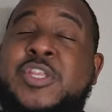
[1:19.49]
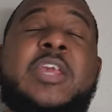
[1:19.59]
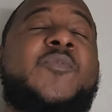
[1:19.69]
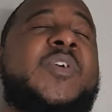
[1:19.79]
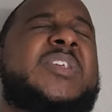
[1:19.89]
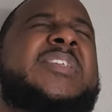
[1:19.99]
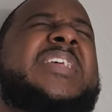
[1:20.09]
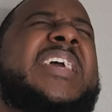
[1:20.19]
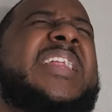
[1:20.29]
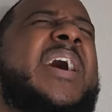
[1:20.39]
Defense
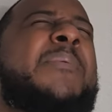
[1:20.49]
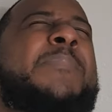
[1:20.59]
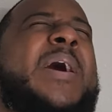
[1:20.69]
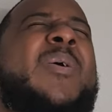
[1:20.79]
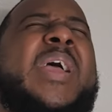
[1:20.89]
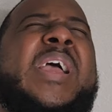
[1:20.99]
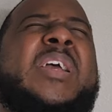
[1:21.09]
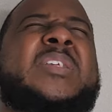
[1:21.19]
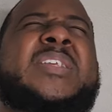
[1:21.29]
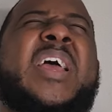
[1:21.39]
did about
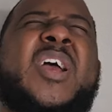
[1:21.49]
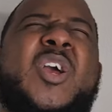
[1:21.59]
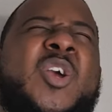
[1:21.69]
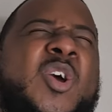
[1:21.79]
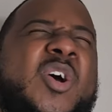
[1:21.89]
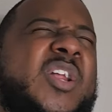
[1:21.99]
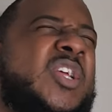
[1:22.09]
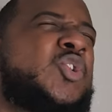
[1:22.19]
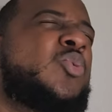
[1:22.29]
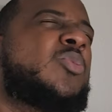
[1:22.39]
as good
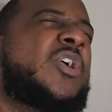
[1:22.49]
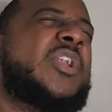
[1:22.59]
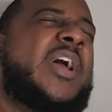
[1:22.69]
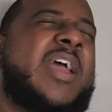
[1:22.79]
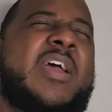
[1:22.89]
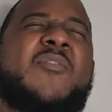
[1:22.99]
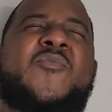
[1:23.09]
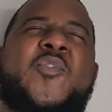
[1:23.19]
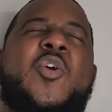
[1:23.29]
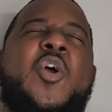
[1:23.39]
as you could have
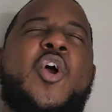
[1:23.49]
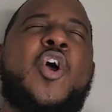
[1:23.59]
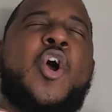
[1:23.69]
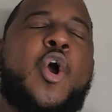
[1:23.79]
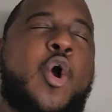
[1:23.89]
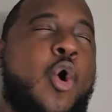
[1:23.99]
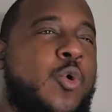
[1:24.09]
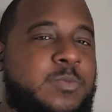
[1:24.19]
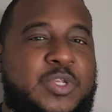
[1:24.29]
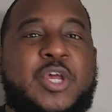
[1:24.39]
ever
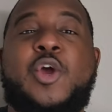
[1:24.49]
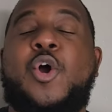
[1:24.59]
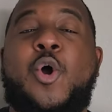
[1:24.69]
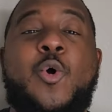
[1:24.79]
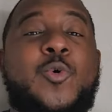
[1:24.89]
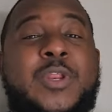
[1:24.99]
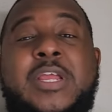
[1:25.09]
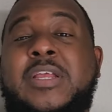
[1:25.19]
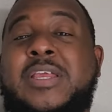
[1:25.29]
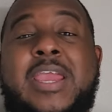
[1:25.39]
hoped,
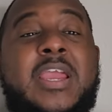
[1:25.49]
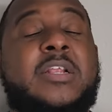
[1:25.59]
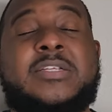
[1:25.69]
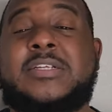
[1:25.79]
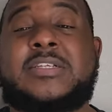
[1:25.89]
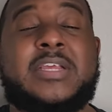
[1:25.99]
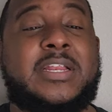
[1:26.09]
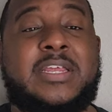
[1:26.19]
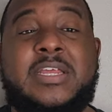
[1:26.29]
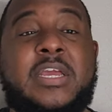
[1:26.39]
holding Kansas
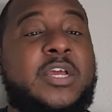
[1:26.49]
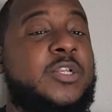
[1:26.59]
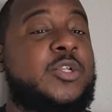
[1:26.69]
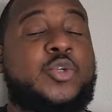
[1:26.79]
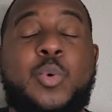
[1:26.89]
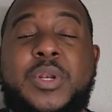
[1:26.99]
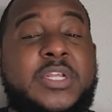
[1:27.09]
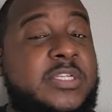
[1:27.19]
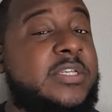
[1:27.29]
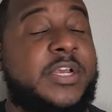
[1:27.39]
City to
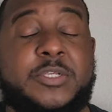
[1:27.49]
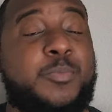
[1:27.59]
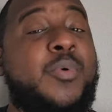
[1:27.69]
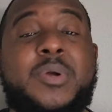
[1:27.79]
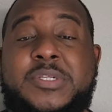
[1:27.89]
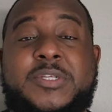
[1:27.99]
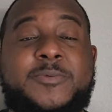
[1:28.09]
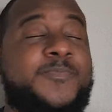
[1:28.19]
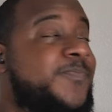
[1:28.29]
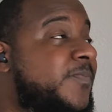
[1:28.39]
26
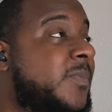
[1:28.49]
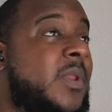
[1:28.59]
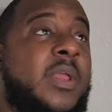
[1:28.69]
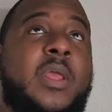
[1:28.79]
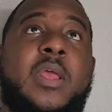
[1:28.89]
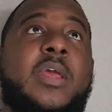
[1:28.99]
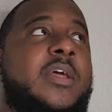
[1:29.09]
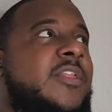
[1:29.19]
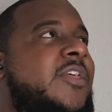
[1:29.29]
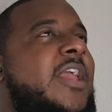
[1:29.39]
points.
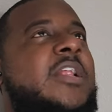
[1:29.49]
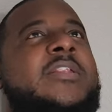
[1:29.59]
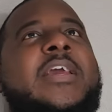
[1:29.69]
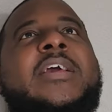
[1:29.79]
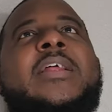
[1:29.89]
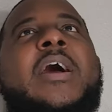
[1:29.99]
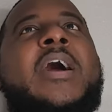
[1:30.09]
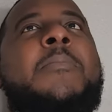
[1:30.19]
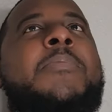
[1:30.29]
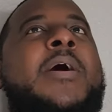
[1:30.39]
They did
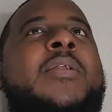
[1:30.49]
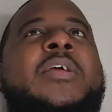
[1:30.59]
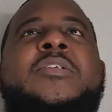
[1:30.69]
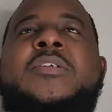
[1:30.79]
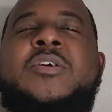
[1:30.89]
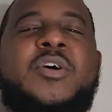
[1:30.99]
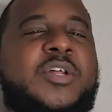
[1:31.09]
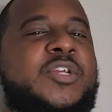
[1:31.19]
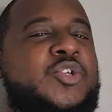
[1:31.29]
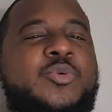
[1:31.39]
about as
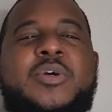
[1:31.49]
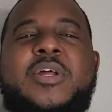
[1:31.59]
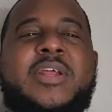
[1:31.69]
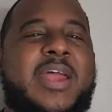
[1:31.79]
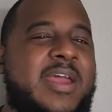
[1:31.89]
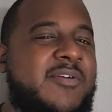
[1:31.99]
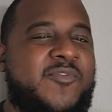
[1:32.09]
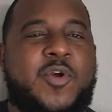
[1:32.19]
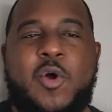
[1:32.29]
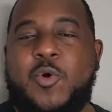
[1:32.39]
good as you could have
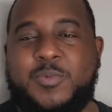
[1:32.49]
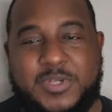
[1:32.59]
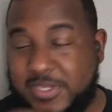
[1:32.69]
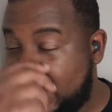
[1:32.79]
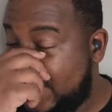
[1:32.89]
ever hoped.